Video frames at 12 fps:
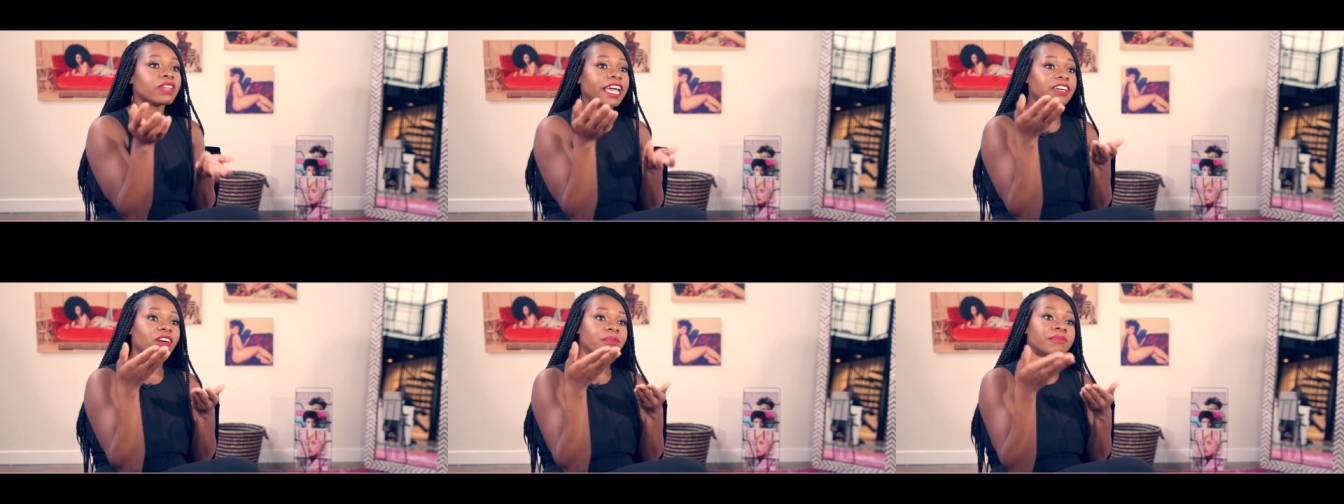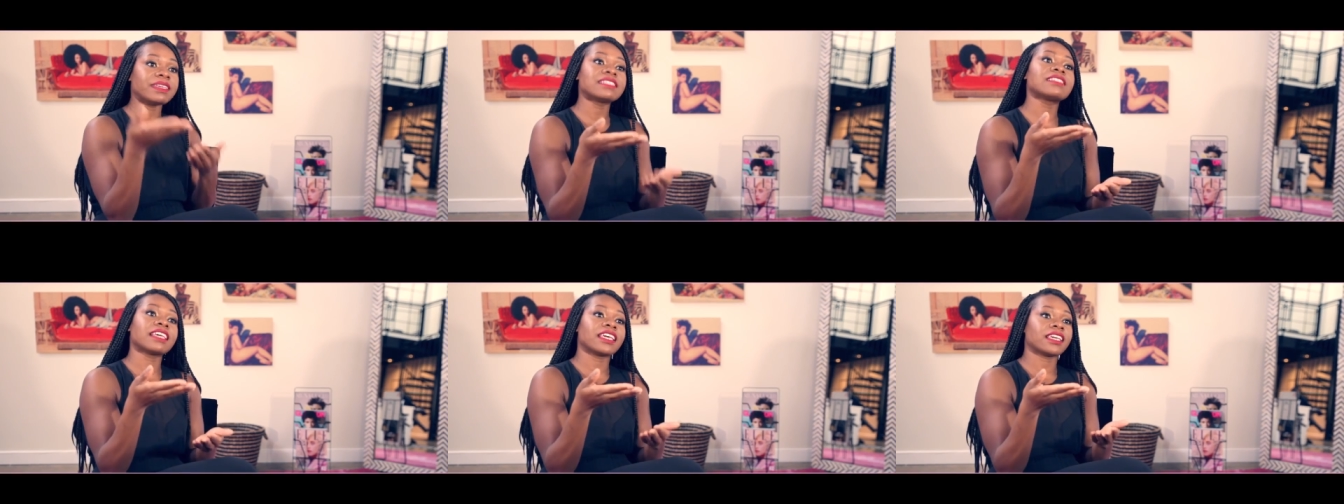like are
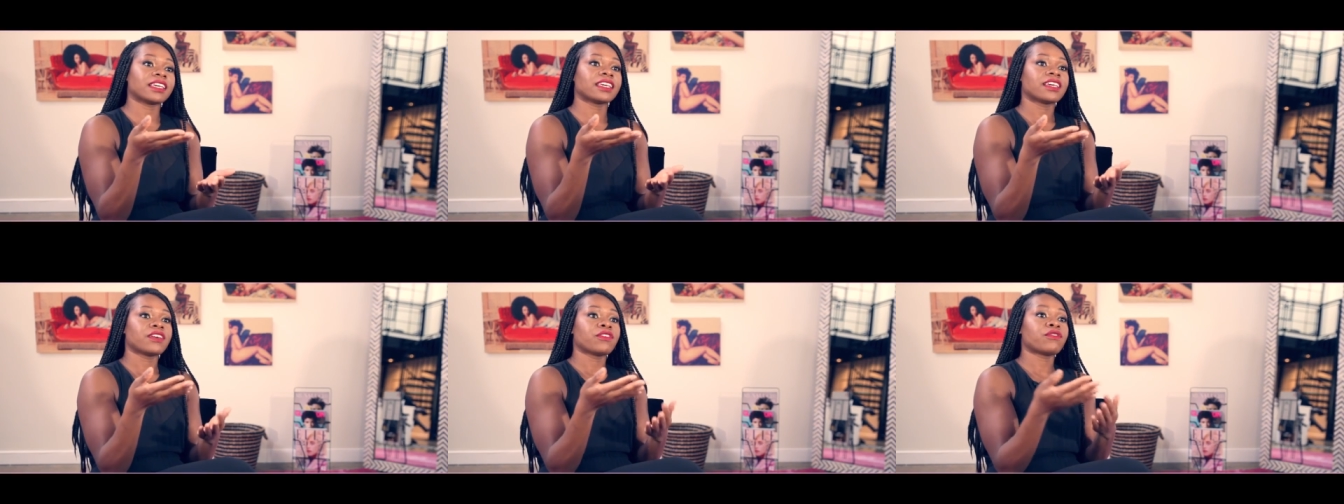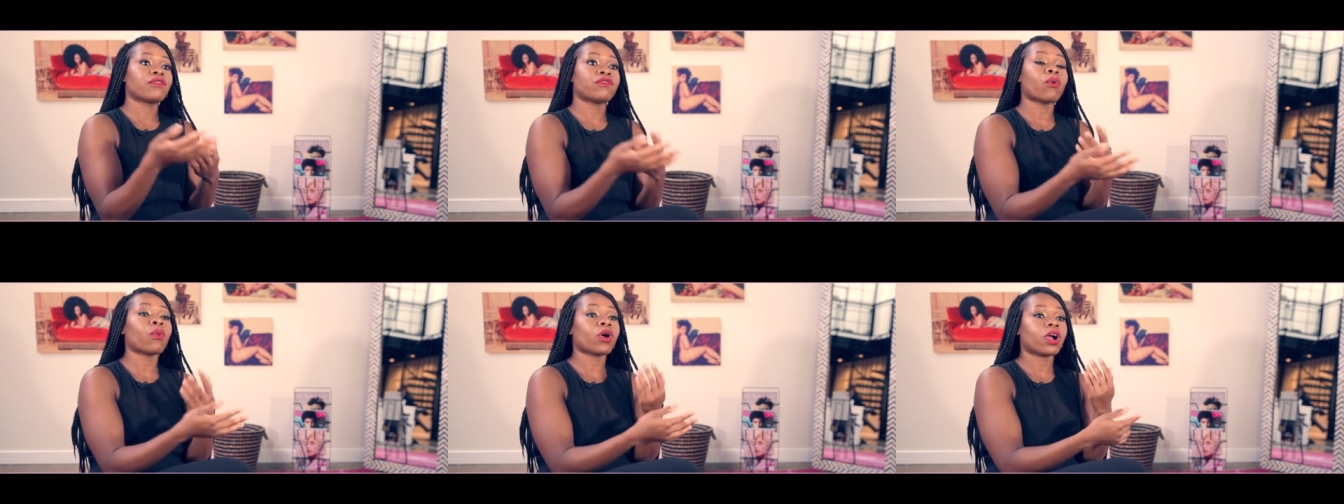missing
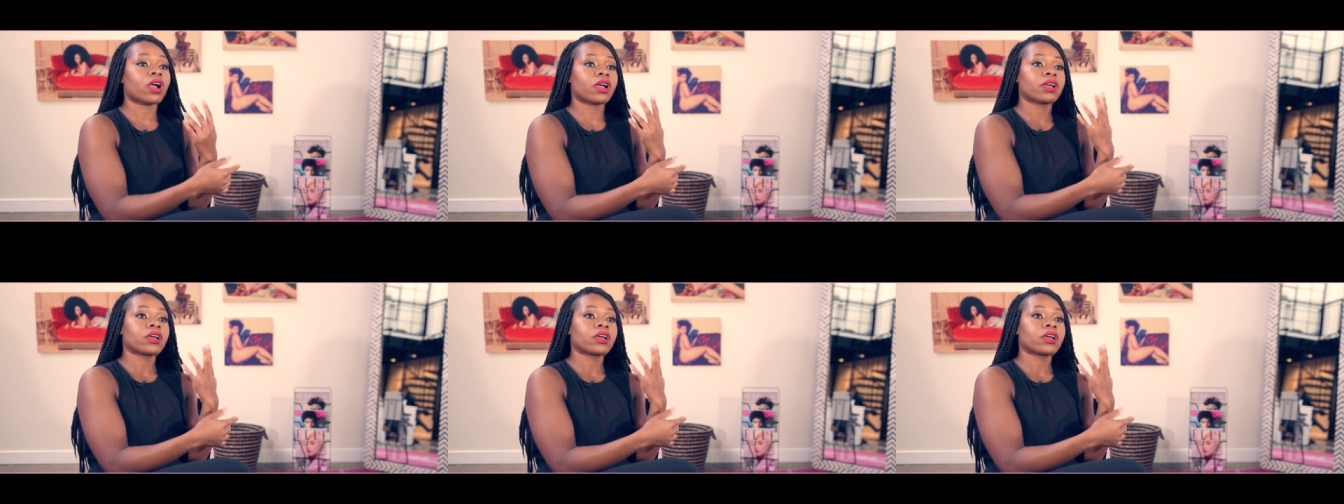for